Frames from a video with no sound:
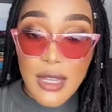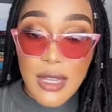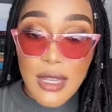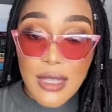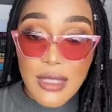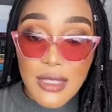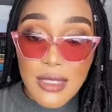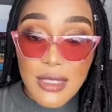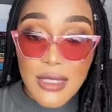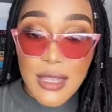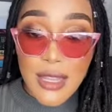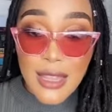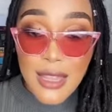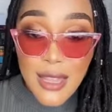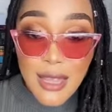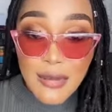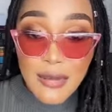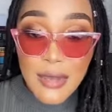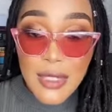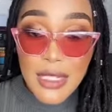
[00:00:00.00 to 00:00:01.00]
is
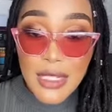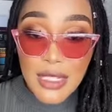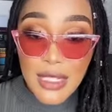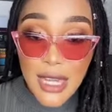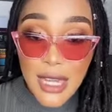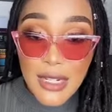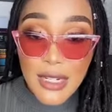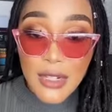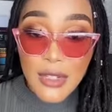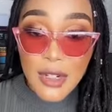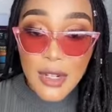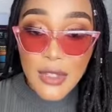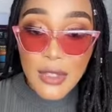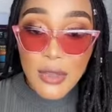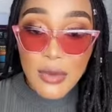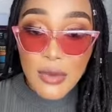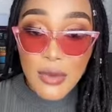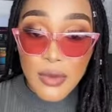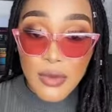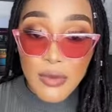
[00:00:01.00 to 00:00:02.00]
them deciding not
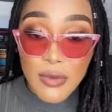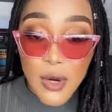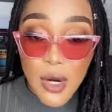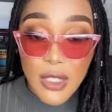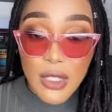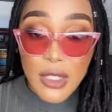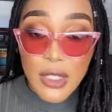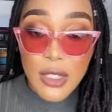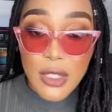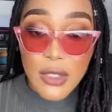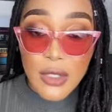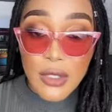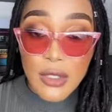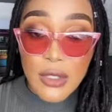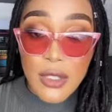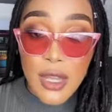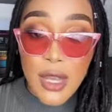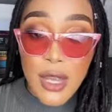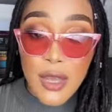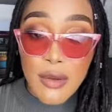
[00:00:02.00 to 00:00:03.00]
to prosecute
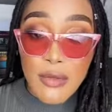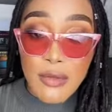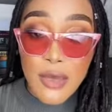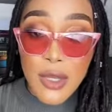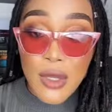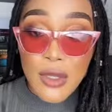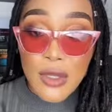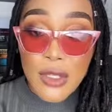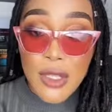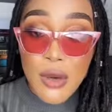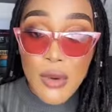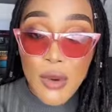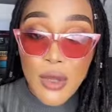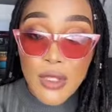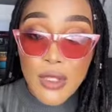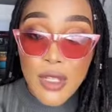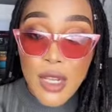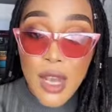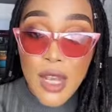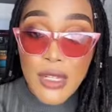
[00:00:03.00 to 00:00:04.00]
because there
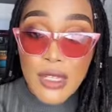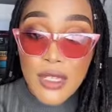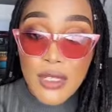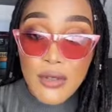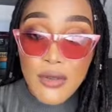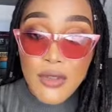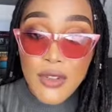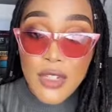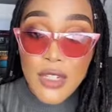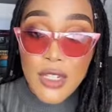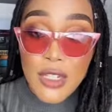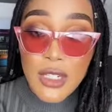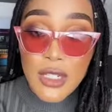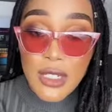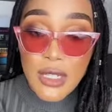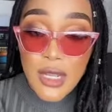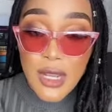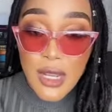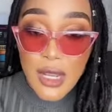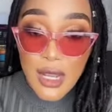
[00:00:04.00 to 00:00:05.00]
was not sufficient